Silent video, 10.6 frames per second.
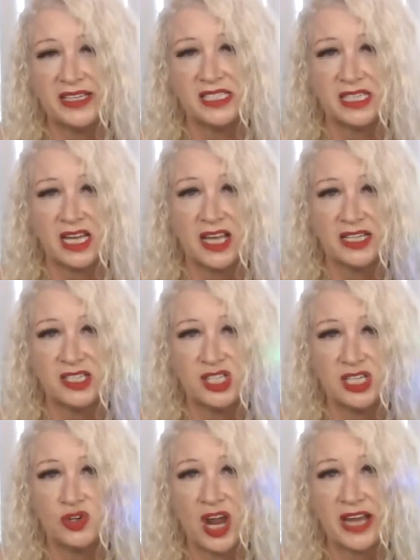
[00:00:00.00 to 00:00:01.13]
to kind of
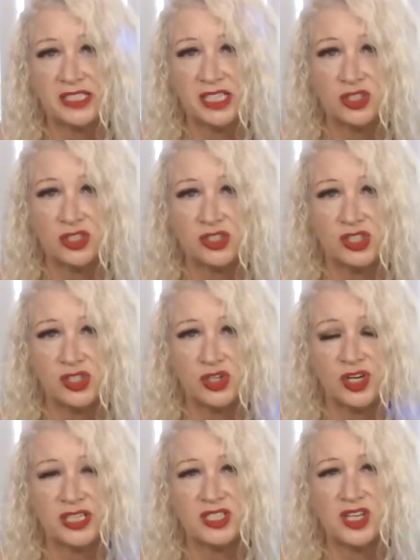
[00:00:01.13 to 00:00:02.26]
detract it or deter
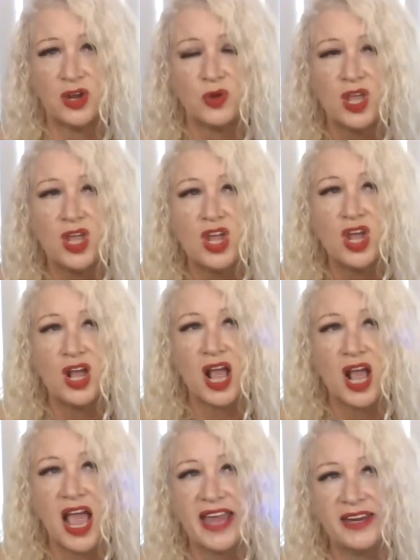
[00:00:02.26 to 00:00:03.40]
it. So
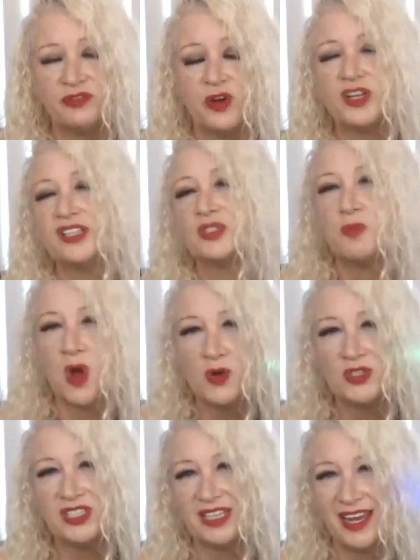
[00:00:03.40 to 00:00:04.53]
I focus
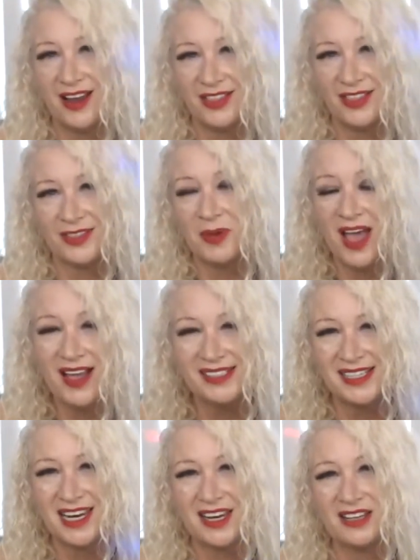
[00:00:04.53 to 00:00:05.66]
mostly on the
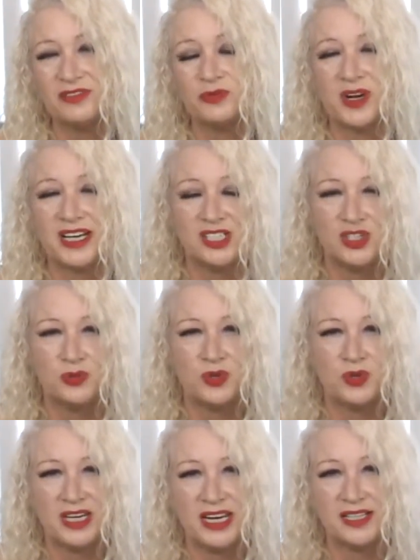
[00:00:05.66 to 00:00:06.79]
positive when I do
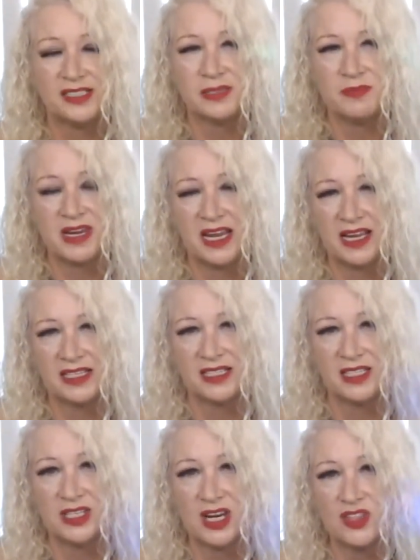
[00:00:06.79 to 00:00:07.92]
readings,
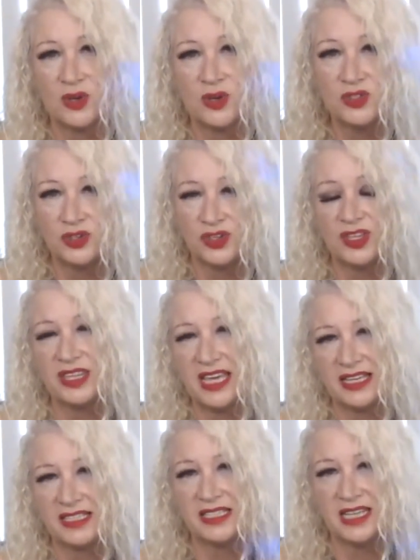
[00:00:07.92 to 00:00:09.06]
because those are the
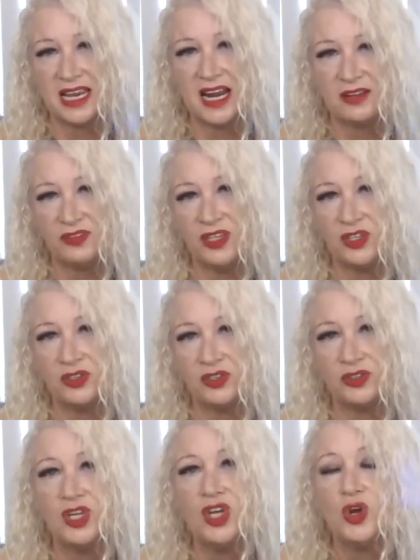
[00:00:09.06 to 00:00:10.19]
things that I feel
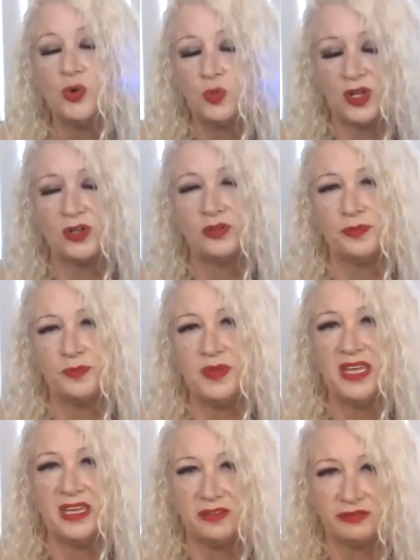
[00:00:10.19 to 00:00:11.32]
will
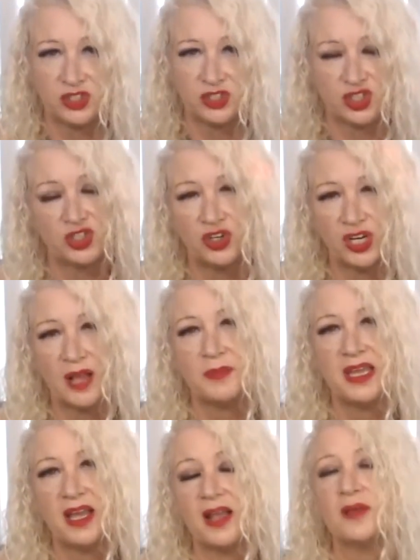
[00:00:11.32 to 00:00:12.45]
be for sure
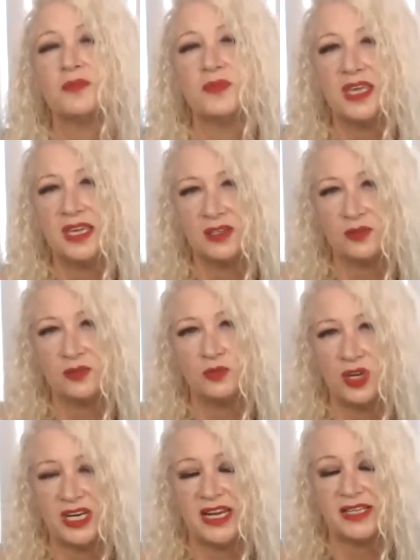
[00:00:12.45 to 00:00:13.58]
coming up in
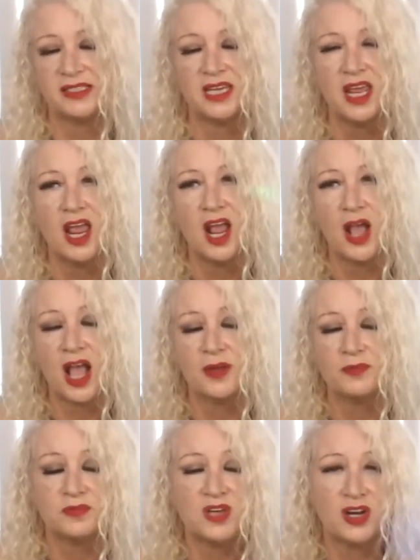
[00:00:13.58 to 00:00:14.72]
readings.
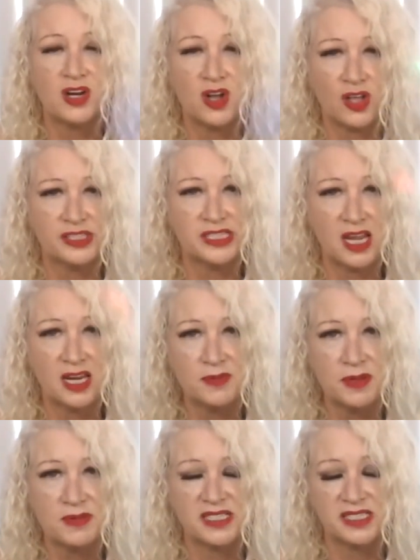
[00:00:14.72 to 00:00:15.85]
Not all the time. I
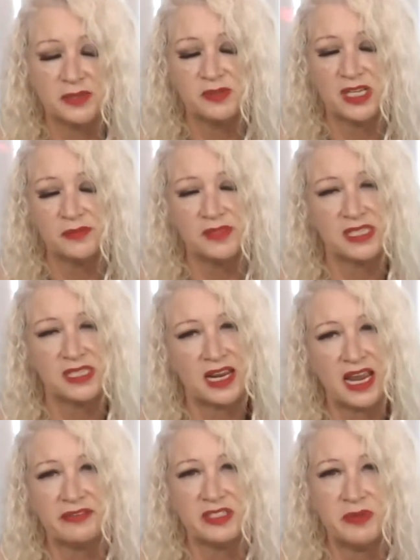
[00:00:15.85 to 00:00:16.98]
mean, sometimes I
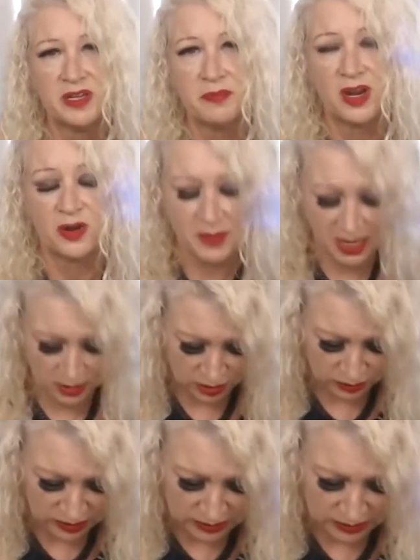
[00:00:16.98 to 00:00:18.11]
have to be a bearer of bad
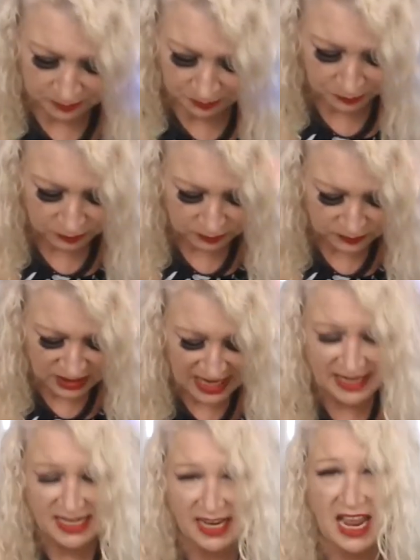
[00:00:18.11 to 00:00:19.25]
news, and
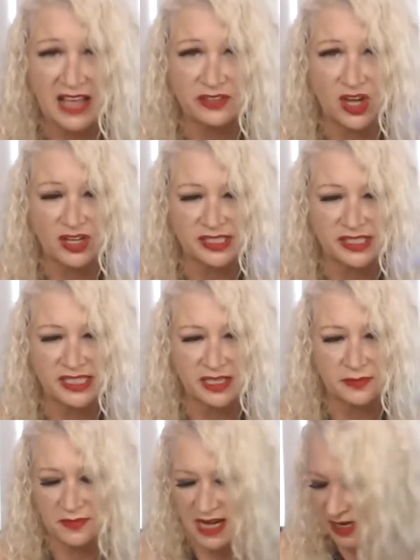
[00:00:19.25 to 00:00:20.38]
I have gotten
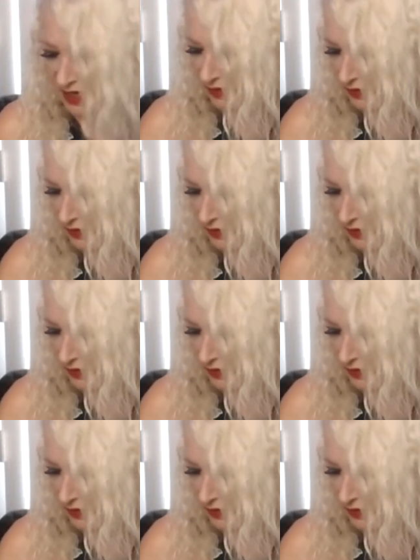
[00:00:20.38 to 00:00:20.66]
some negative